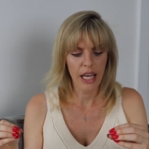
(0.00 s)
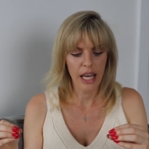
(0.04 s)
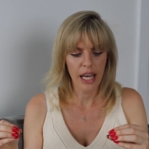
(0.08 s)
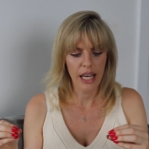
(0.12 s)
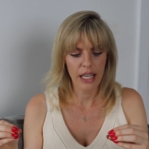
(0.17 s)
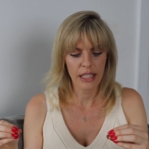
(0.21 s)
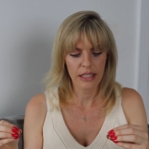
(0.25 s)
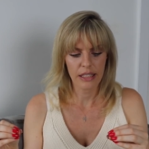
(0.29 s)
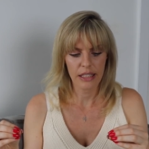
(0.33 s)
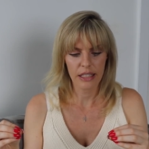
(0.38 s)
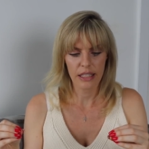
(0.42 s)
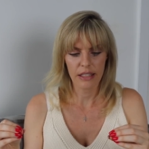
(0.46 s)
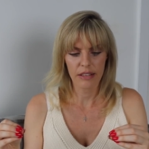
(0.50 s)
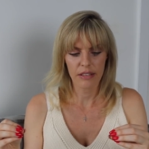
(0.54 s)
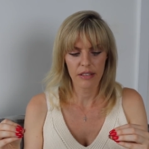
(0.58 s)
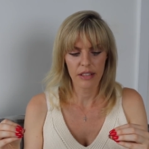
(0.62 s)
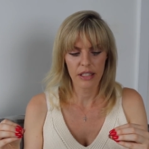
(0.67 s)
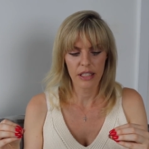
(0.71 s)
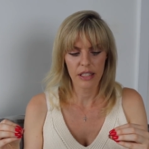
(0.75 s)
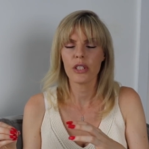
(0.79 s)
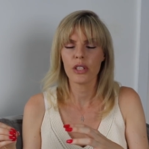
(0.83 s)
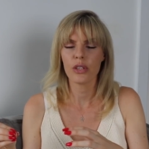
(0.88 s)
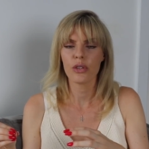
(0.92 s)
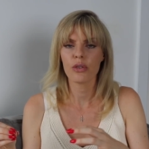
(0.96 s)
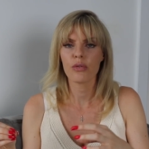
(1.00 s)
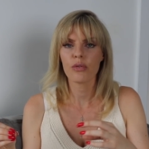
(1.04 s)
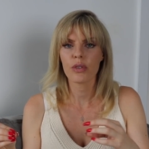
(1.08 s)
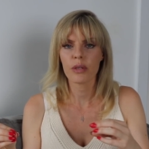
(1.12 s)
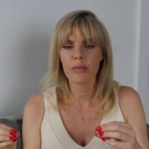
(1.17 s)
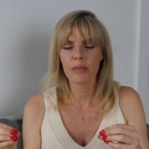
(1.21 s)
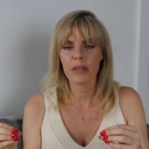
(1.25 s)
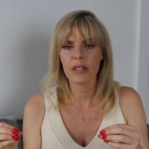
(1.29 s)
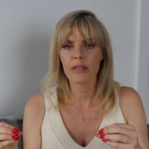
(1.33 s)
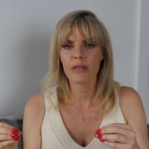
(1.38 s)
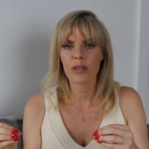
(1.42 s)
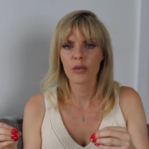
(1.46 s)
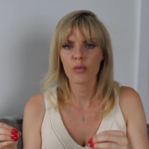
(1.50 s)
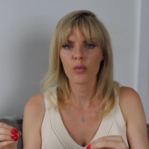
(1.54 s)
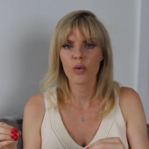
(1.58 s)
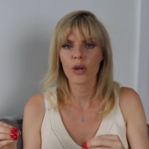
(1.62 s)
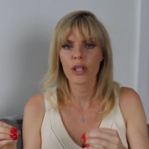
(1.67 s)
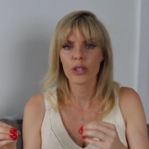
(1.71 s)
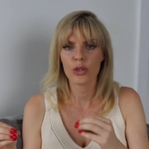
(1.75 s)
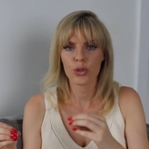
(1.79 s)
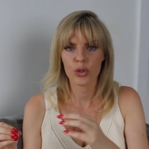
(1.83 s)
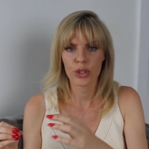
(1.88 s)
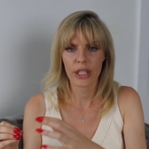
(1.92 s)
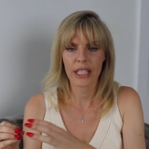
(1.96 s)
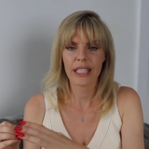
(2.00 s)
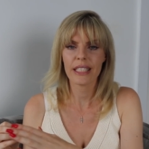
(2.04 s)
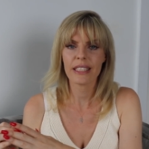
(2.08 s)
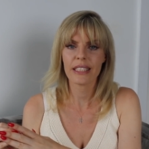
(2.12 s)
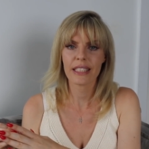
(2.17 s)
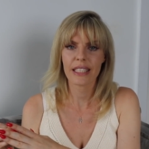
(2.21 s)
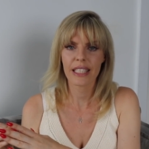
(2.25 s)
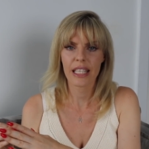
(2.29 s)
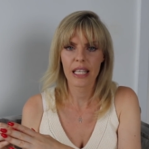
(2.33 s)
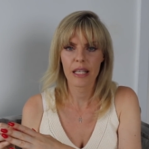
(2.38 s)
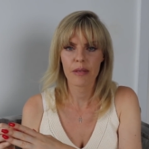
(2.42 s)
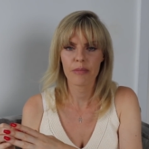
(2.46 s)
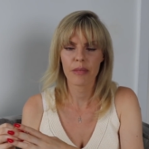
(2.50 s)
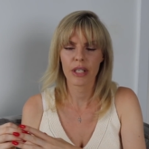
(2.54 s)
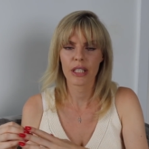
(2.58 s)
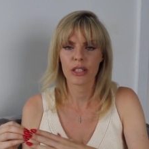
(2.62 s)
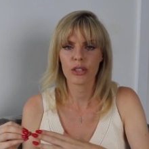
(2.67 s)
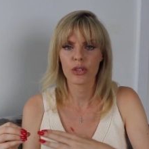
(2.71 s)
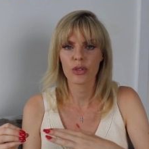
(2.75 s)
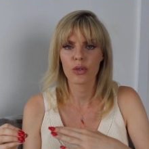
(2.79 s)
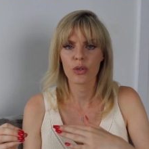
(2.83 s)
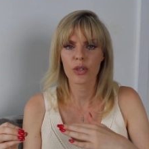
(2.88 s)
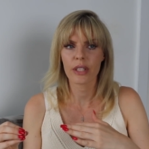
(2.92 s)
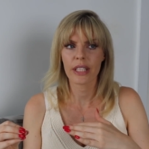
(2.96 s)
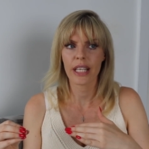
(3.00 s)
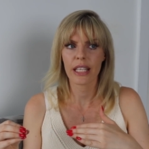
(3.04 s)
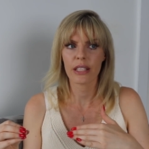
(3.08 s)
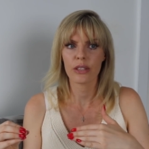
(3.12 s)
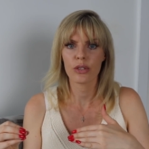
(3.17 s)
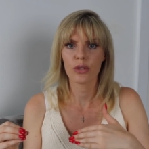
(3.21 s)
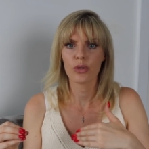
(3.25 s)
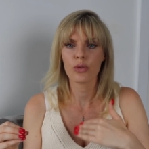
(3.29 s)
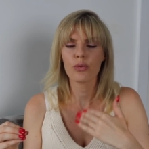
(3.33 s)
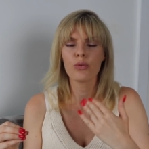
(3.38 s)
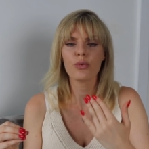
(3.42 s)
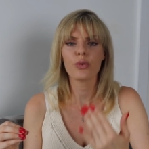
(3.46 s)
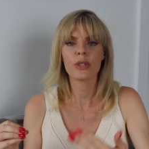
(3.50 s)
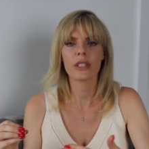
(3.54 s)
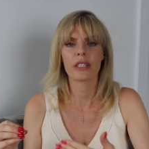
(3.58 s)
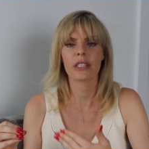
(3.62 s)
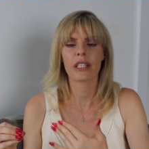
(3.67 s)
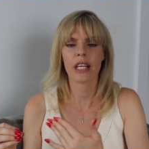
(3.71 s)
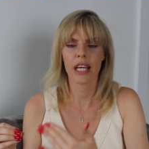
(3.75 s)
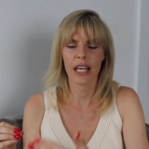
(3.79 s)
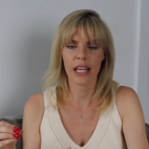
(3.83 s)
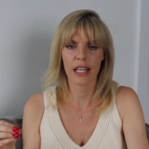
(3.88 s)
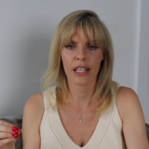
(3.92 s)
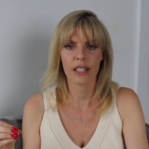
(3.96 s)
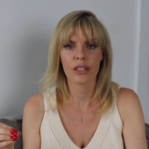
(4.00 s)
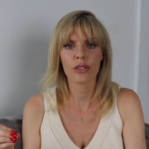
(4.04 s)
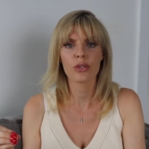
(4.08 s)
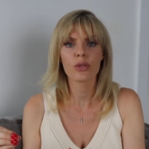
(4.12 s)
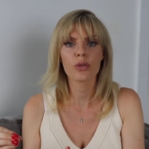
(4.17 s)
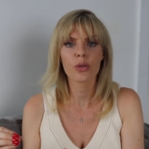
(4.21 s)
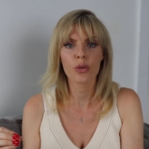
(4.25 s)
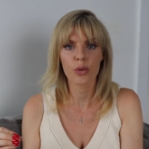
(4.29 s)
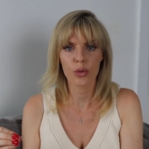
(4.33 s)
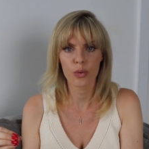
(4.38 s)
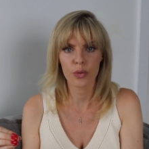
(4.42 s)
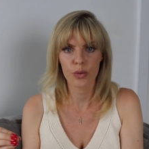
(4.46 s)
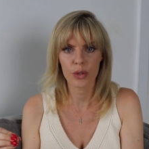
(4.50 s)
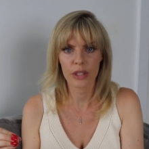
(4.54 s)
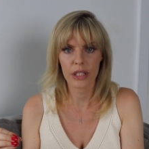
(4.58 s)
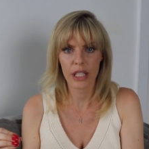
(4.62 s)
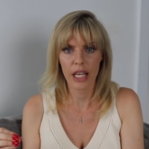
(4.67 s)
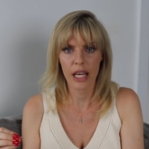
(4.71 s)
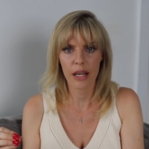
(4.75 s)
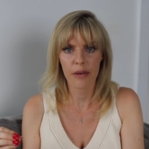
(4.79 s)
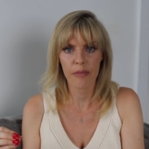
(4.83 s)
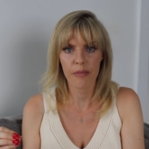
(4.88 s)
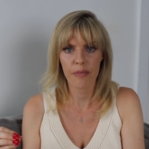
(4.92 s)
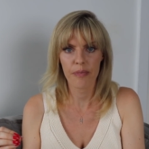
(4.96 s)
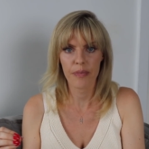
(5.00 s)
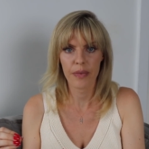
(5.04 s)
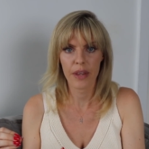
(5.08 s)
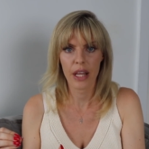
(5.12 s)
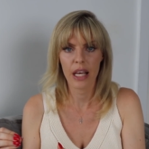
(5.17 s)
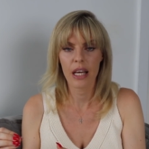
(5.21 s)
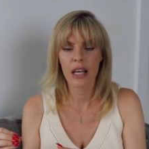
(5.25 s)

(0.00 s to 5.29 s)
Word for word: and you will be the one chasing him as you'll get too scared to lose him.